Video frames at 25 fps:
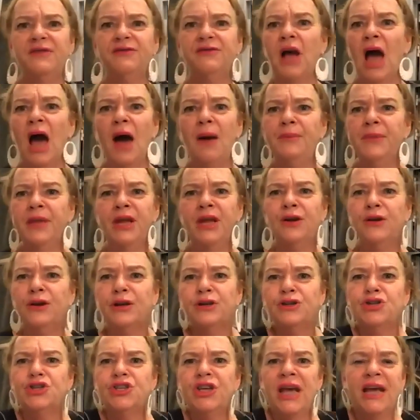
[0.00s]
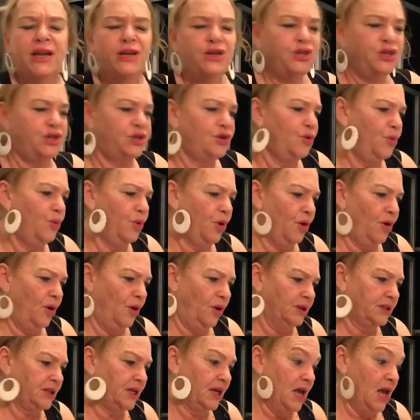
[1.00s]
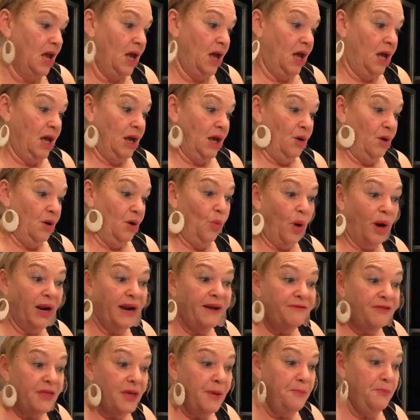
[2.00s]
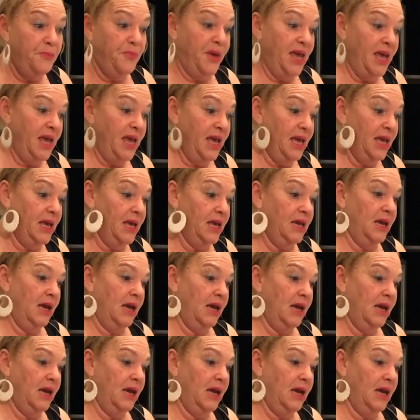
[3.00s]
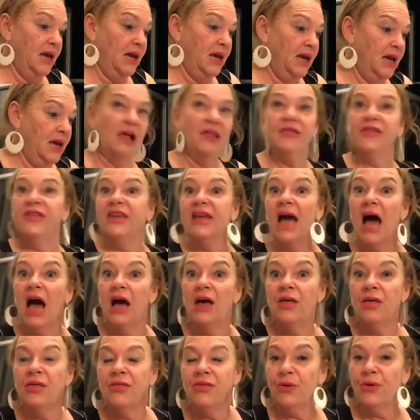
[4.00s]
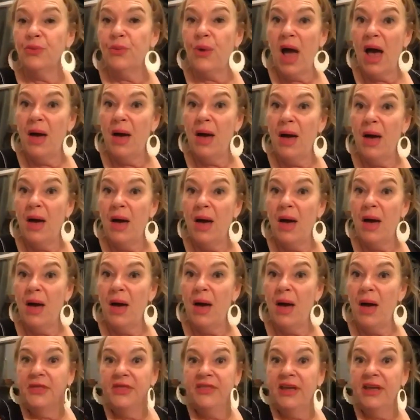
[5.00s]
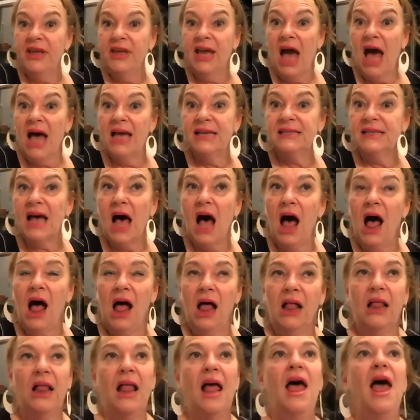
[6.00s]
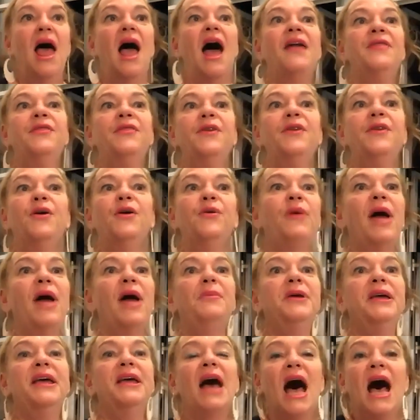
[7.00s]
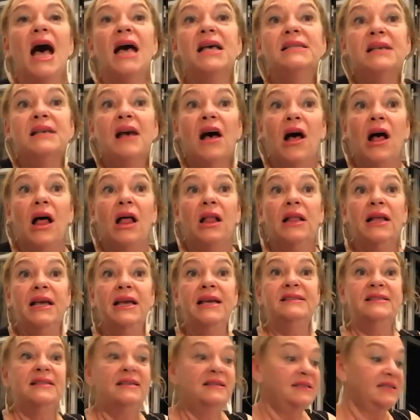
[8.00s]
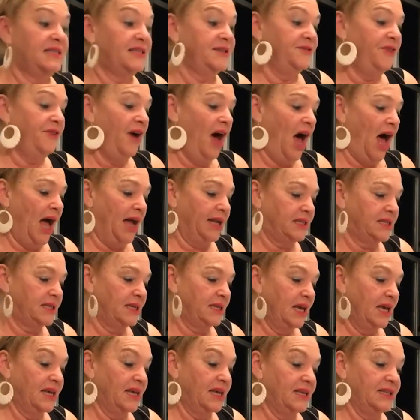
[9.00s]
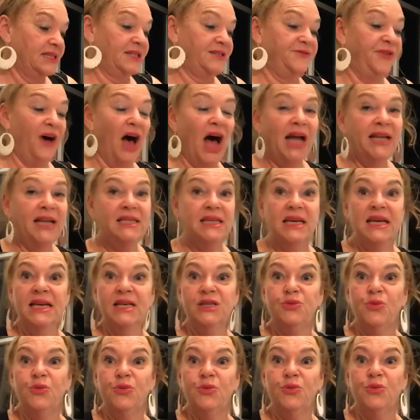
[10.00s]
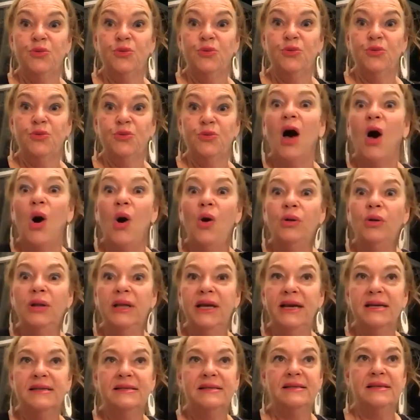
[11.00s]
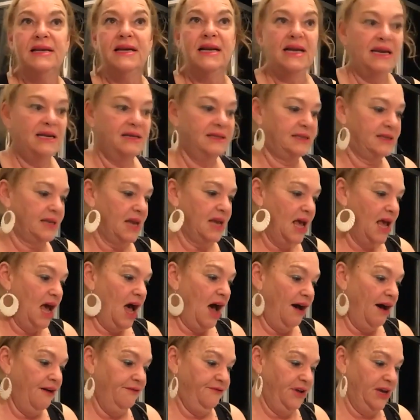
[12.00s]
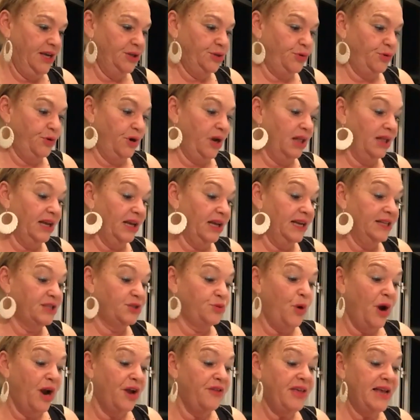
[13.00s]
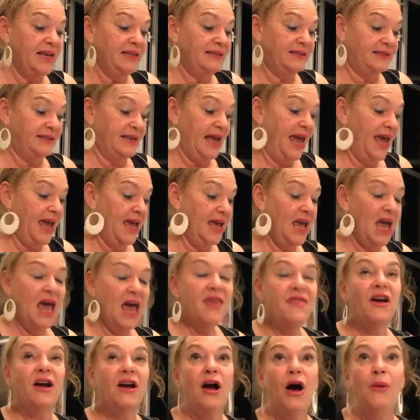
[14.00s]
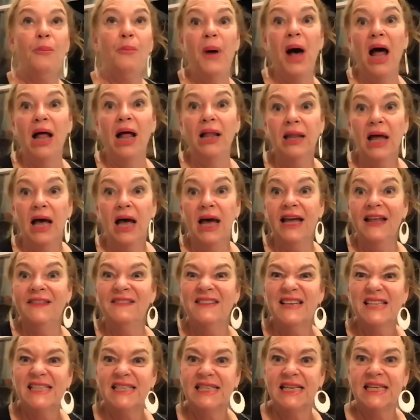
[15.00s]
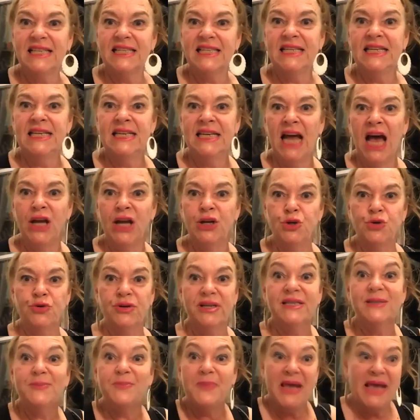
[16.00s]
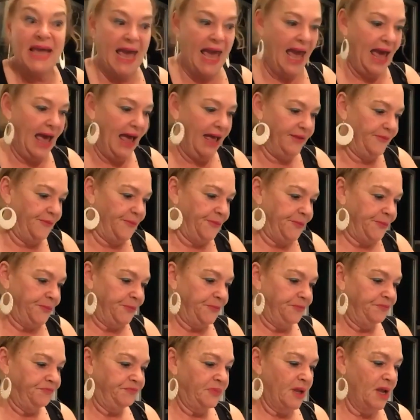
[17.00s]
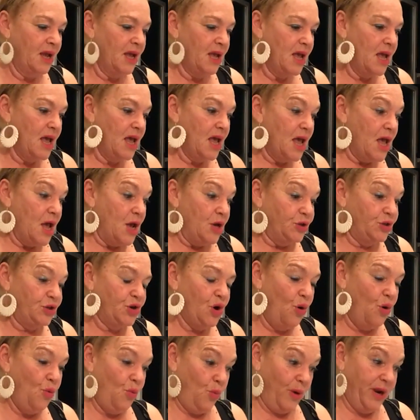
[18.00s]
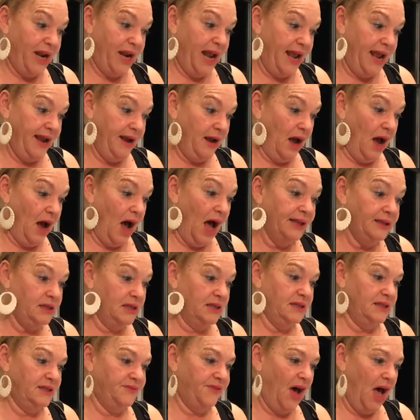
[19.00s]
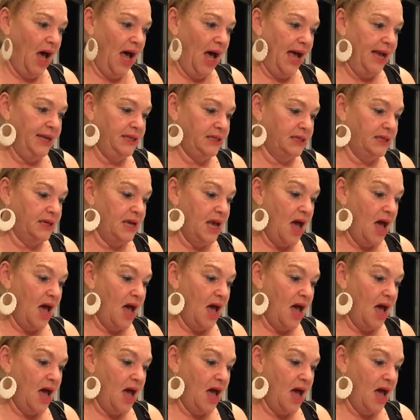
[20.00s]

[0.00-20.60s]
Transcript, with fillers: that have come here and changed the world. One of them being the the Rabbi, Rabbi Arizal, and the Rabbi Arizal is in Sfat. Sfat is one of the holiest cities of Israel. It's where they say the Kabbalah in the 1600s began. So when I got to Sfat,